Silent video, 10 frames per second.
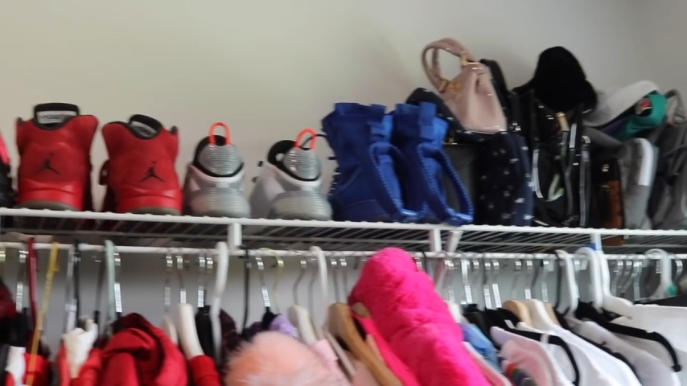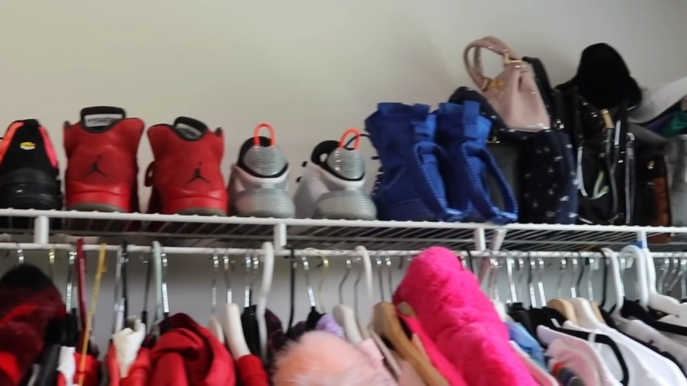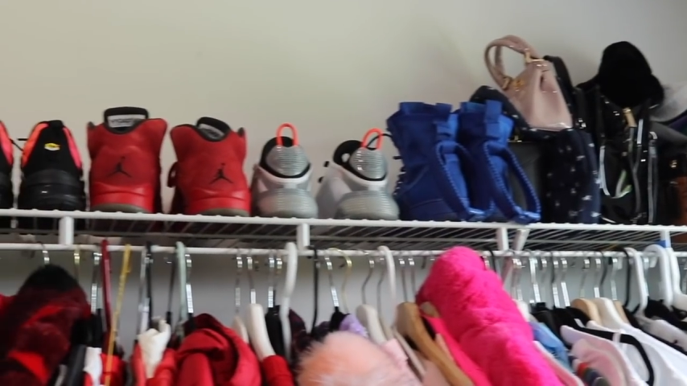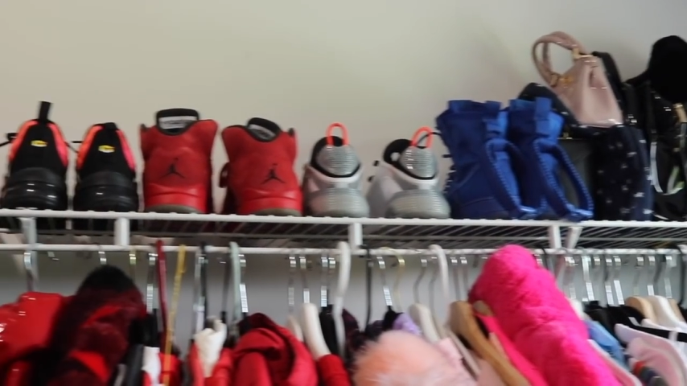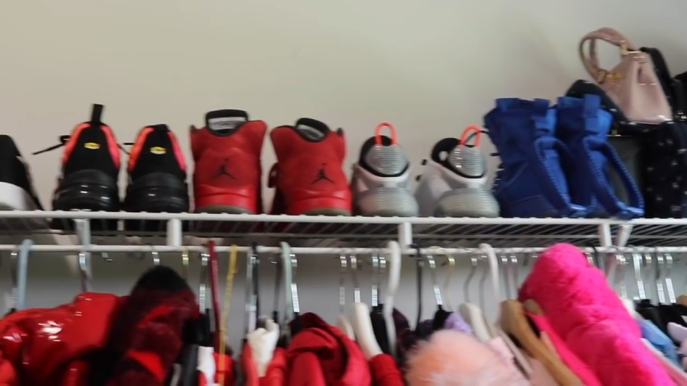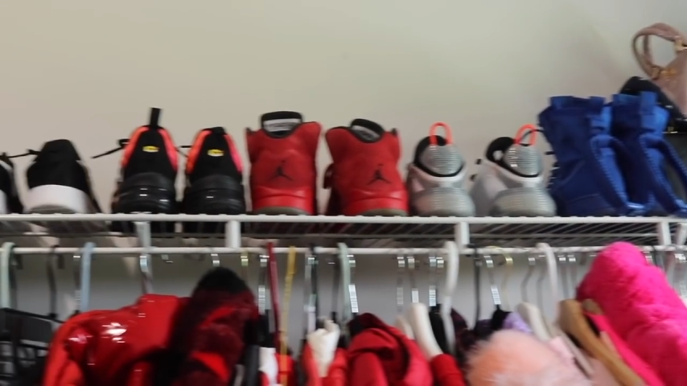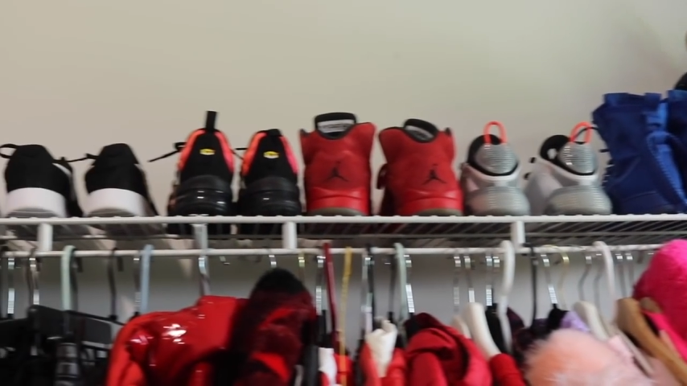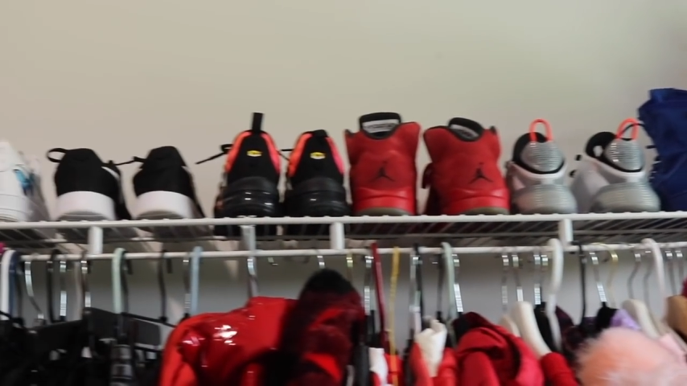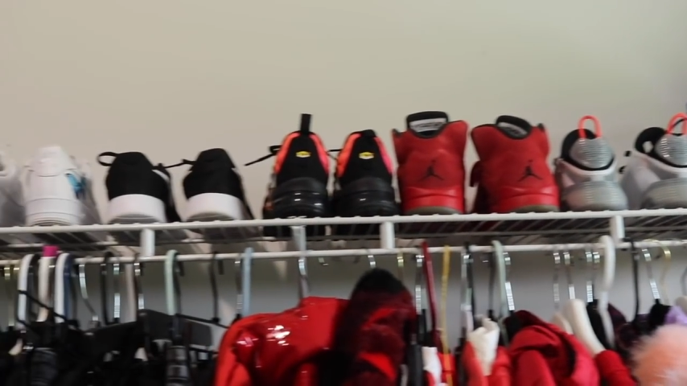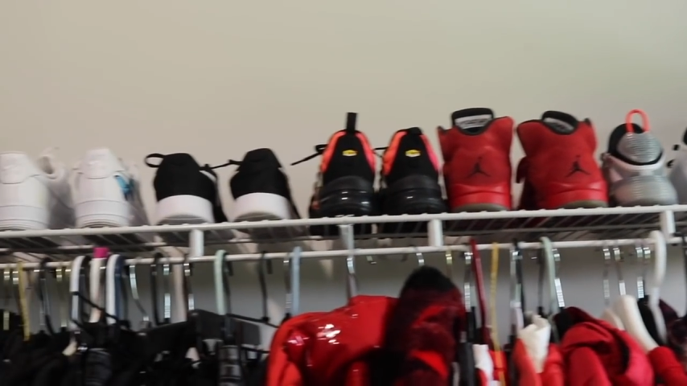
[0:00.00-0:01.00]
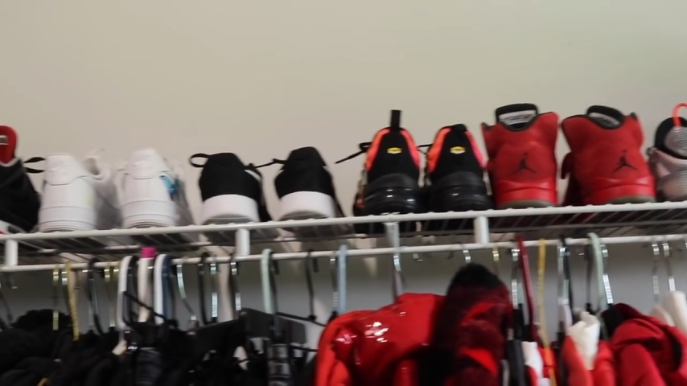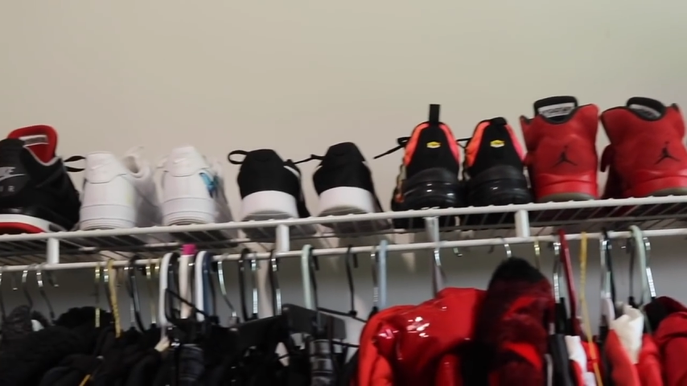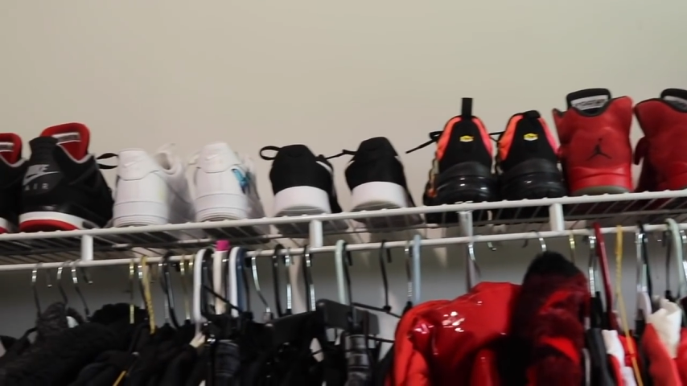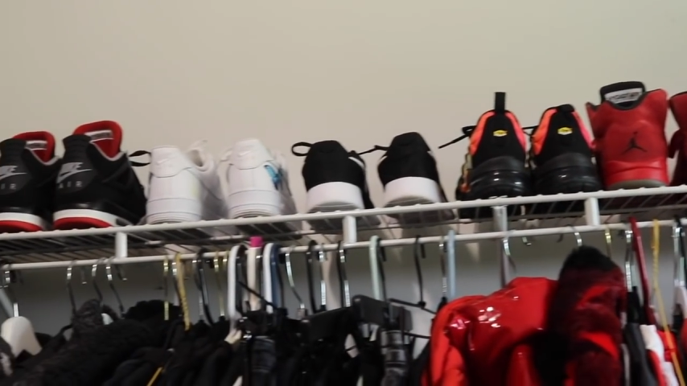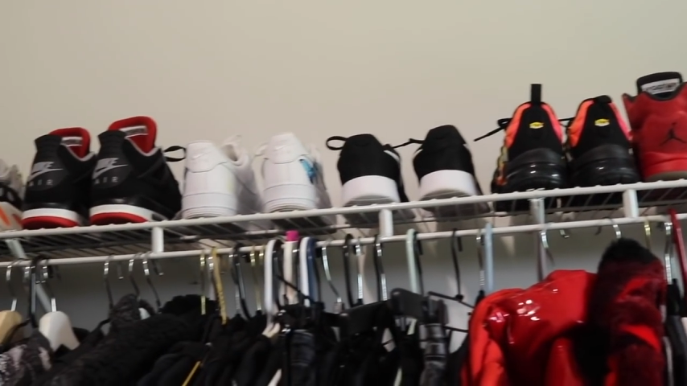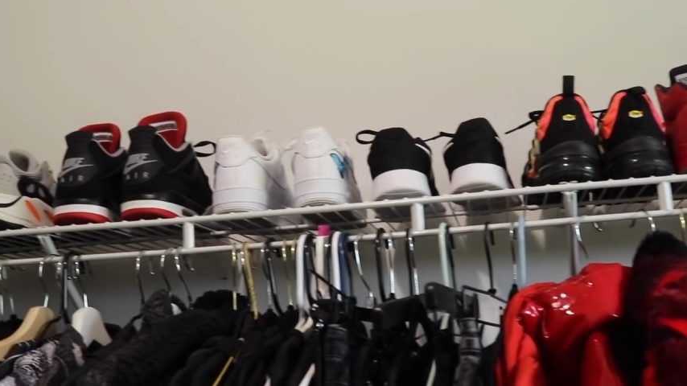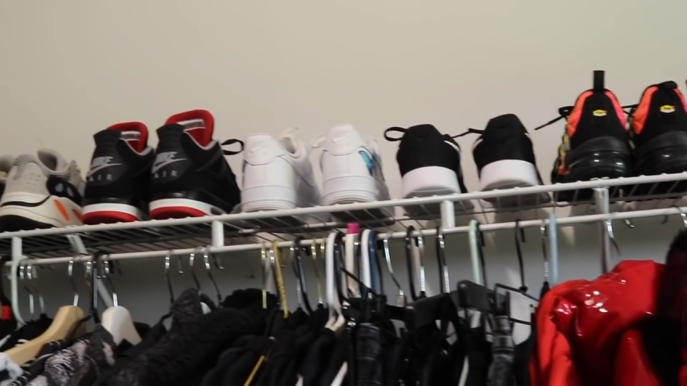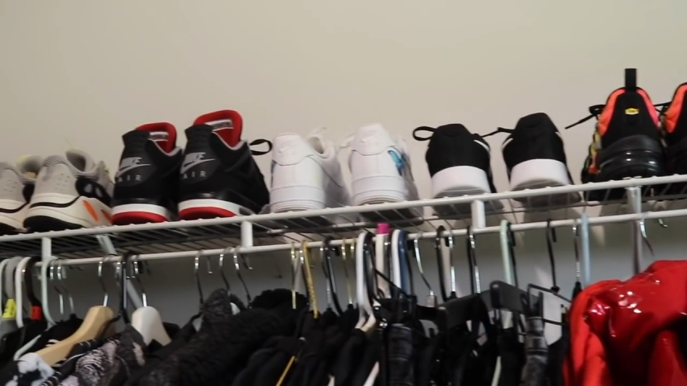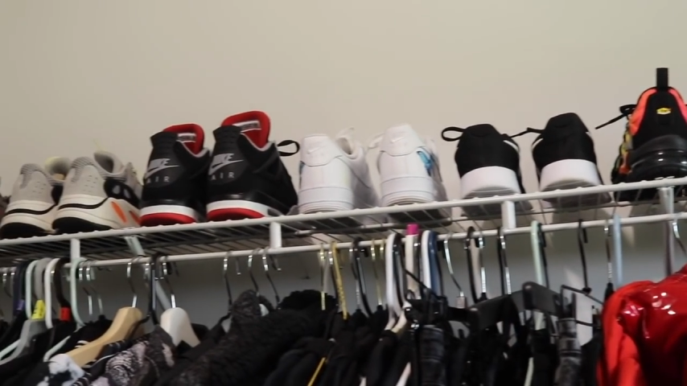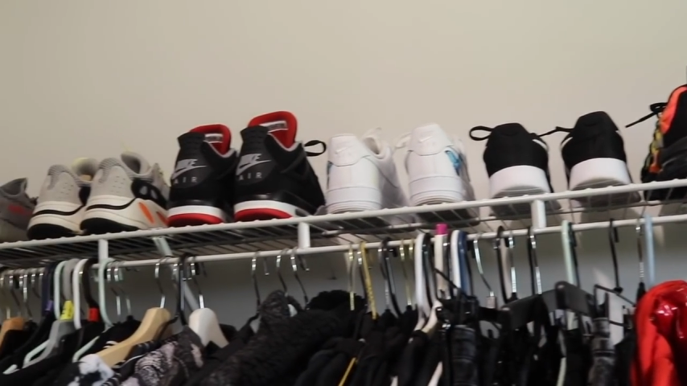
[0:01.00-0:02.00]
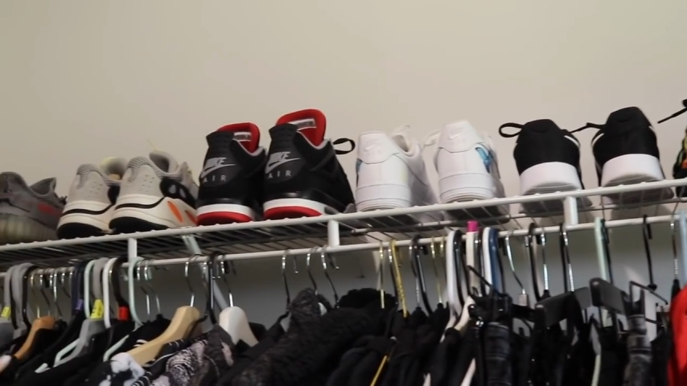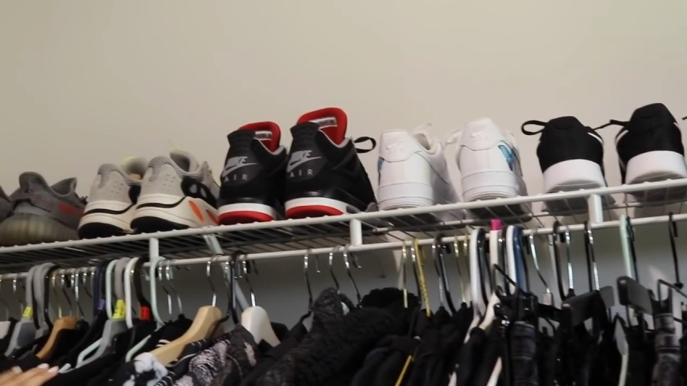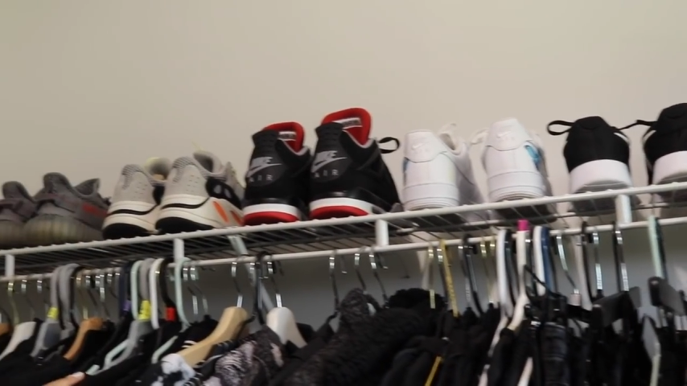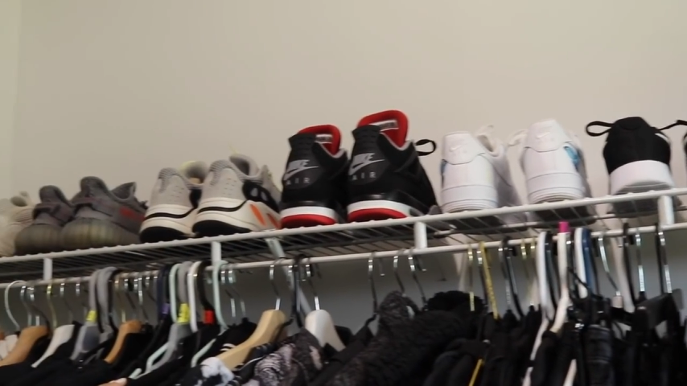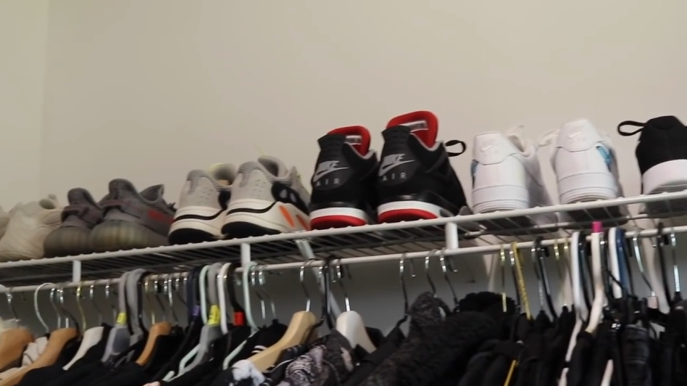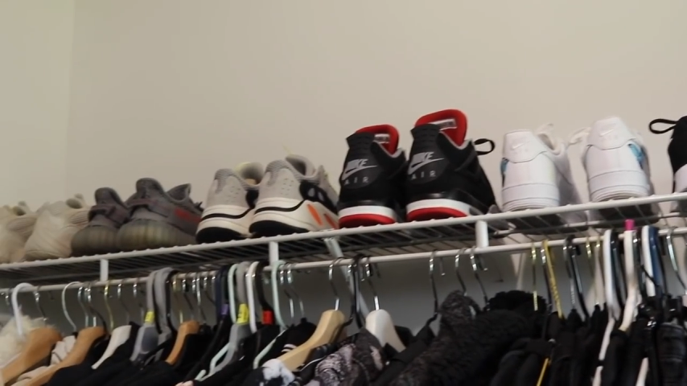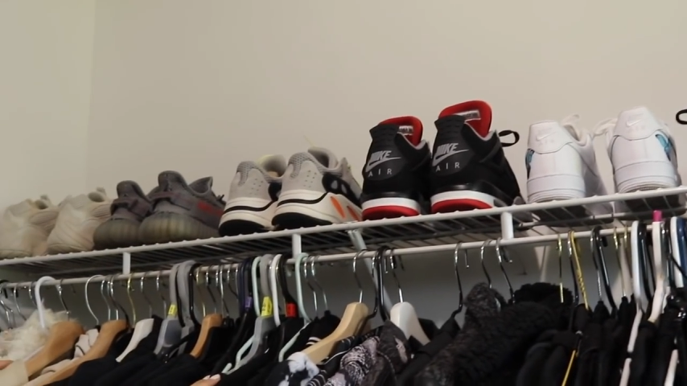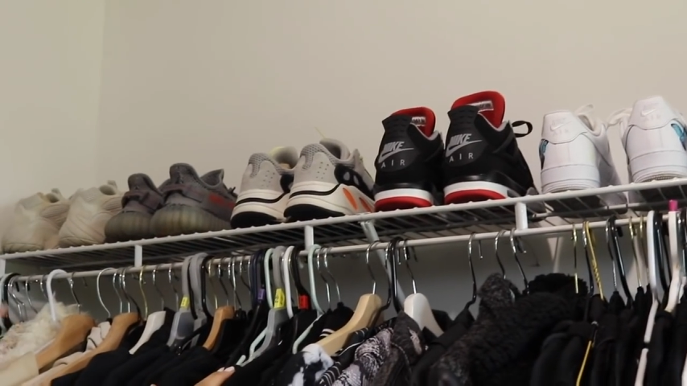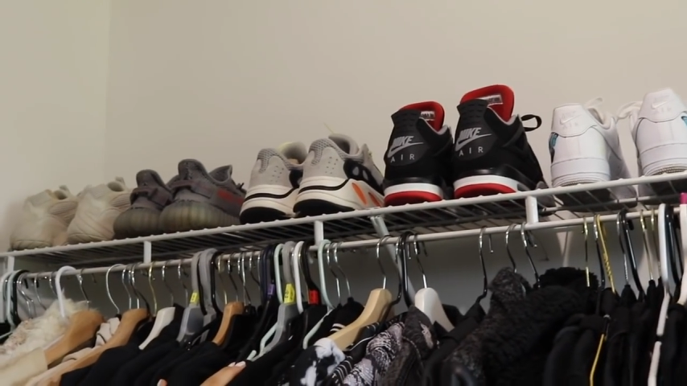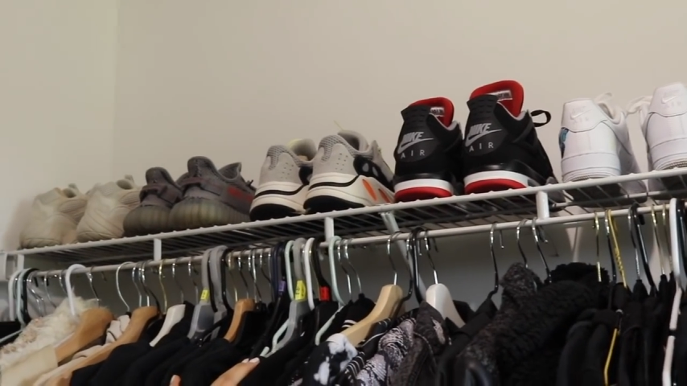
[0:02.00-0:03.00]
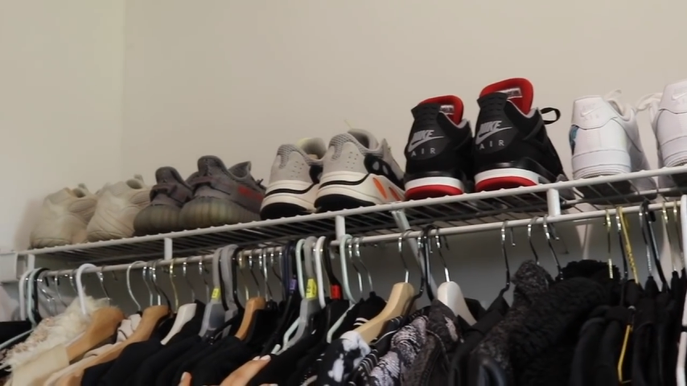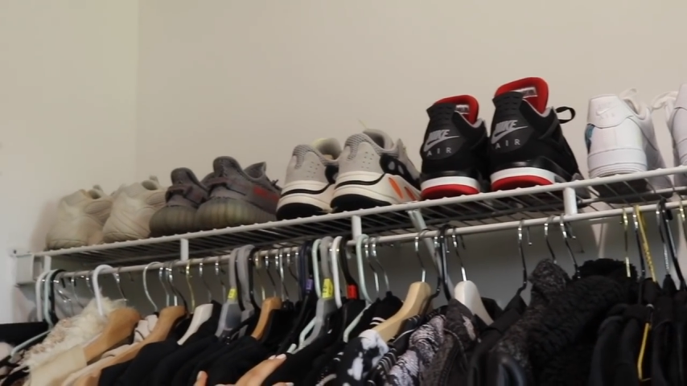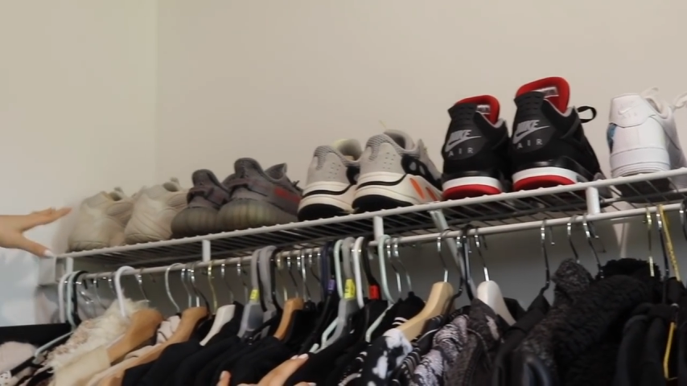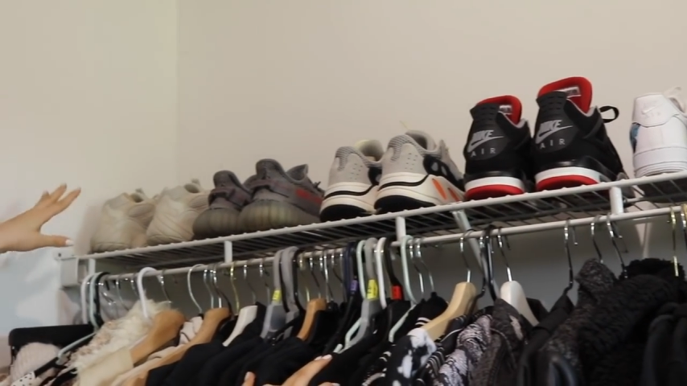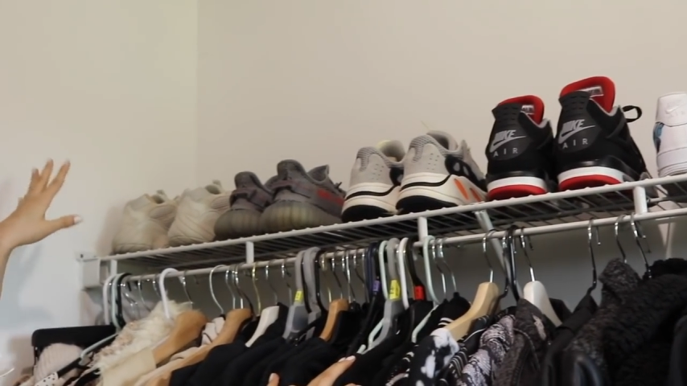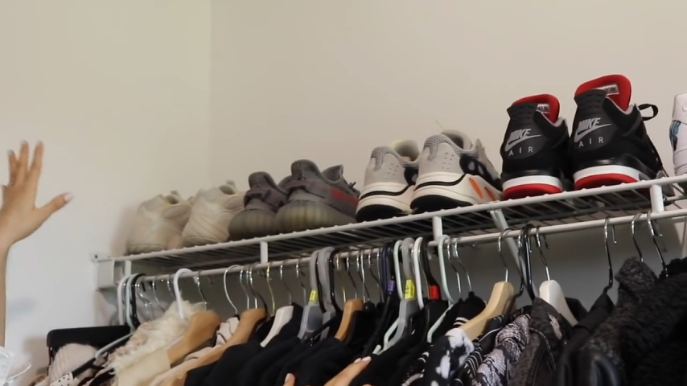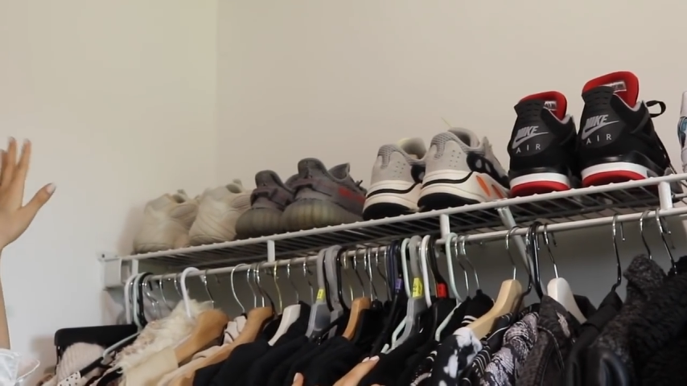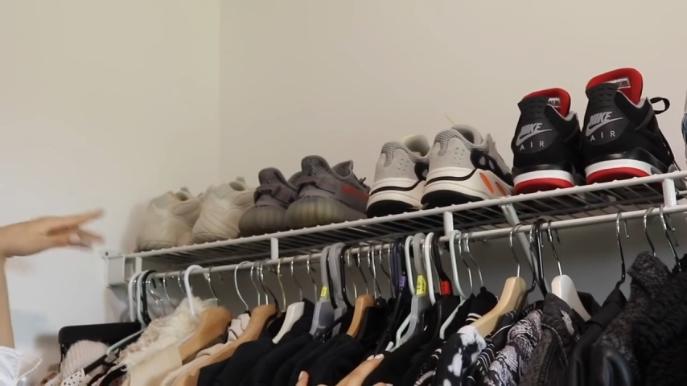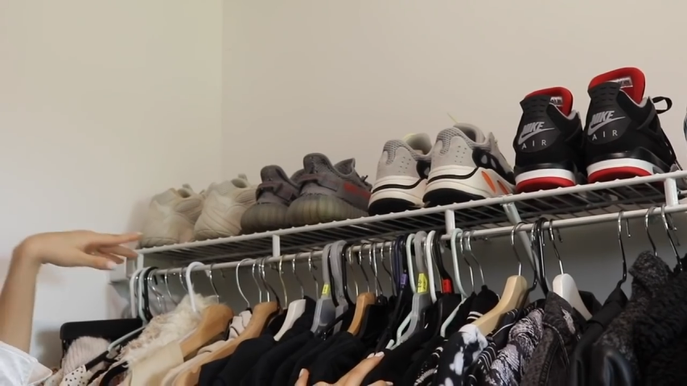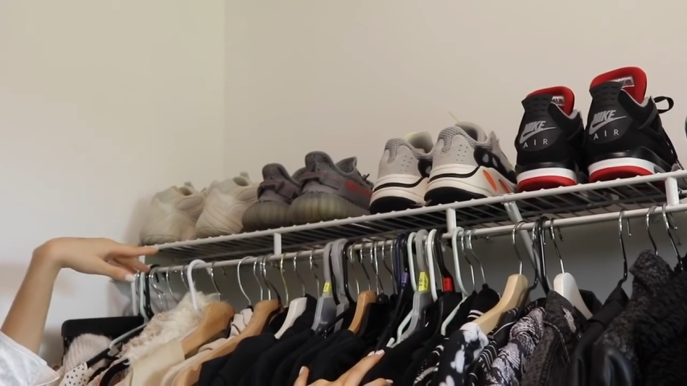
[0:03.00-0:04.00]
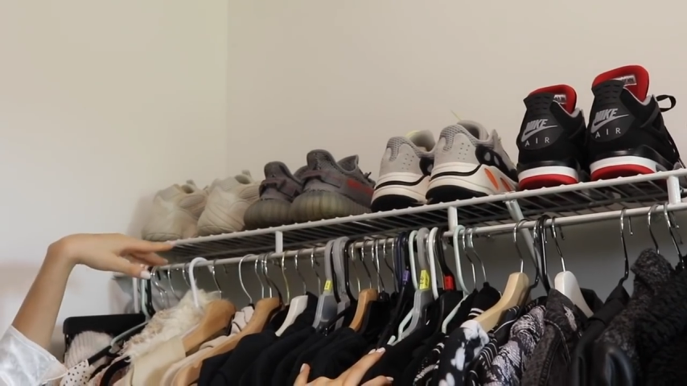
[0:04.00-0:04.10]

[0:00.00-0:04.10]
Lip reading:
(no speaker visible)